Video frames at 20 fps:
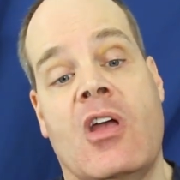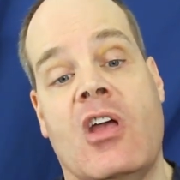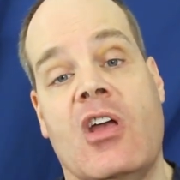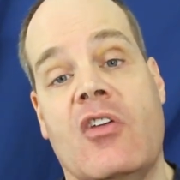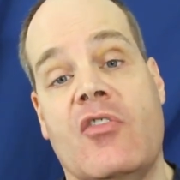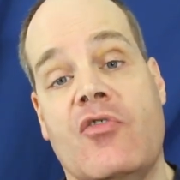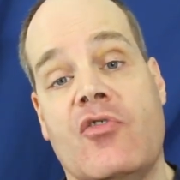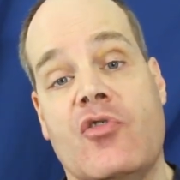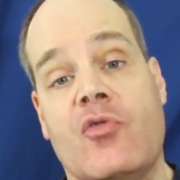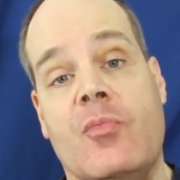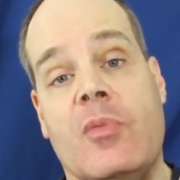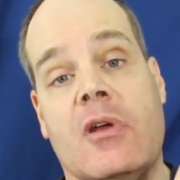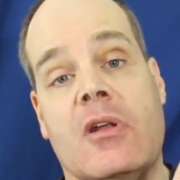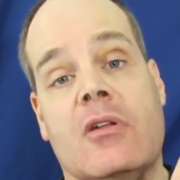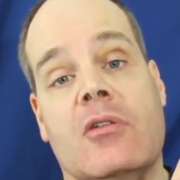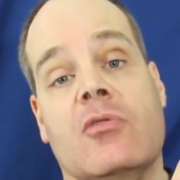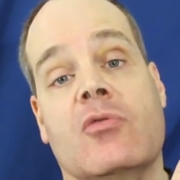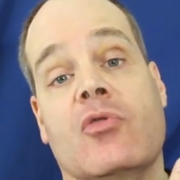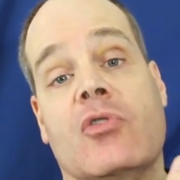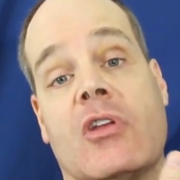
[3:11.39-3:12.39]
if you've
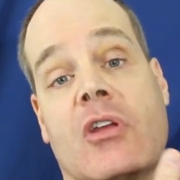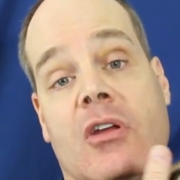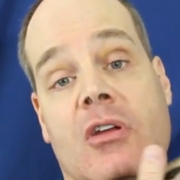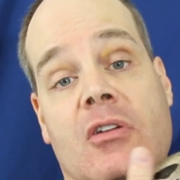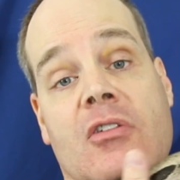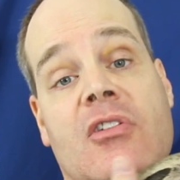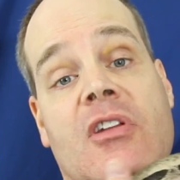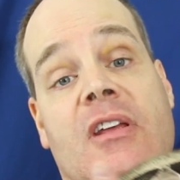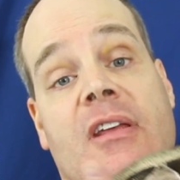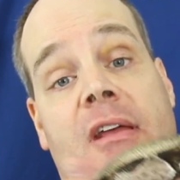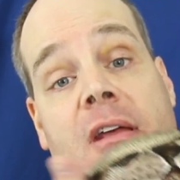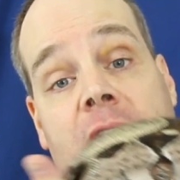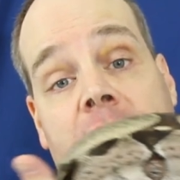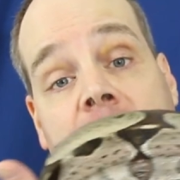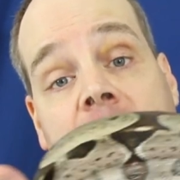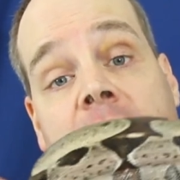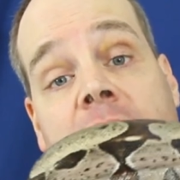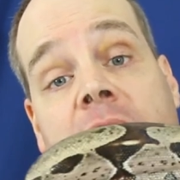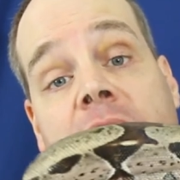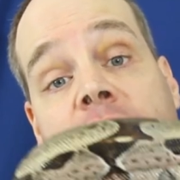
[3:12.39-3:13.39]
been looking to get
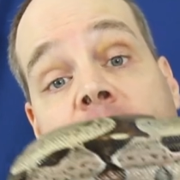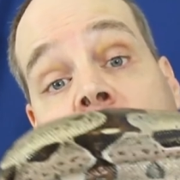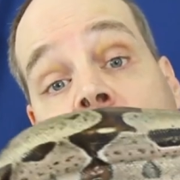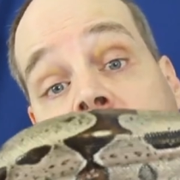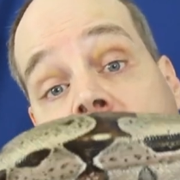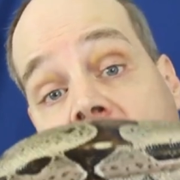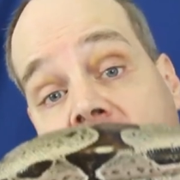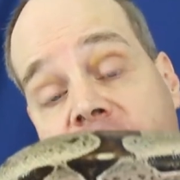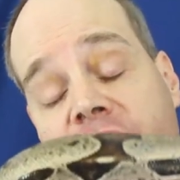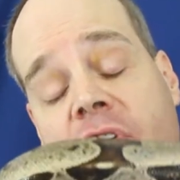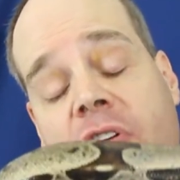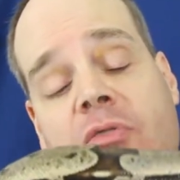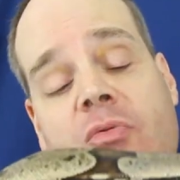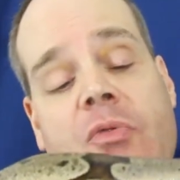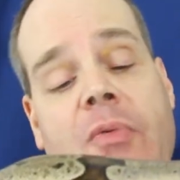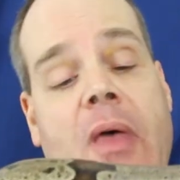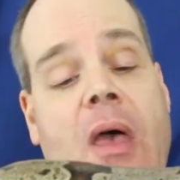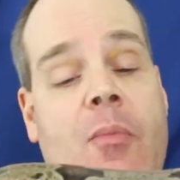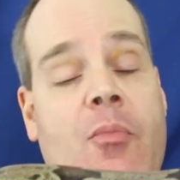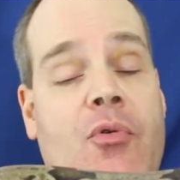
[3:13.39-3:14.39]
into a project
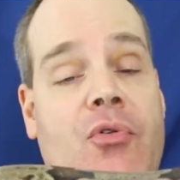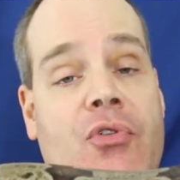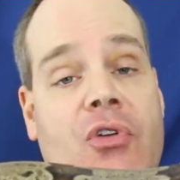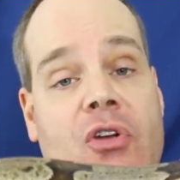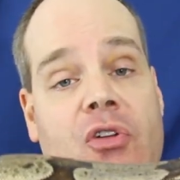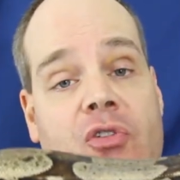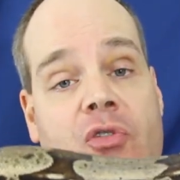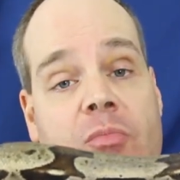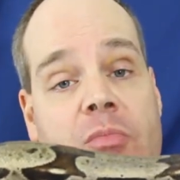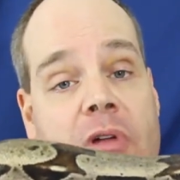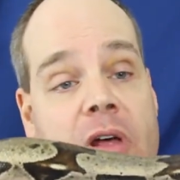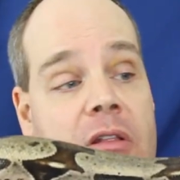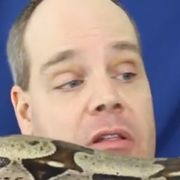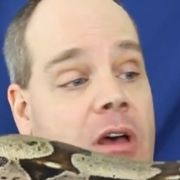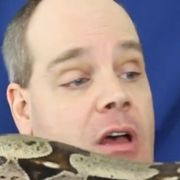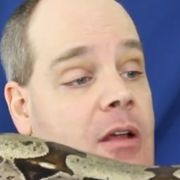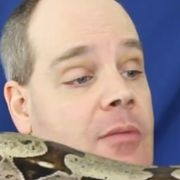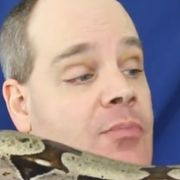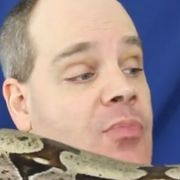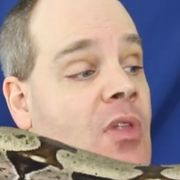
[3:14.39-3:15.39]
with that particular
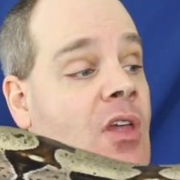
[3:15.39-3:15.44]
bloodline.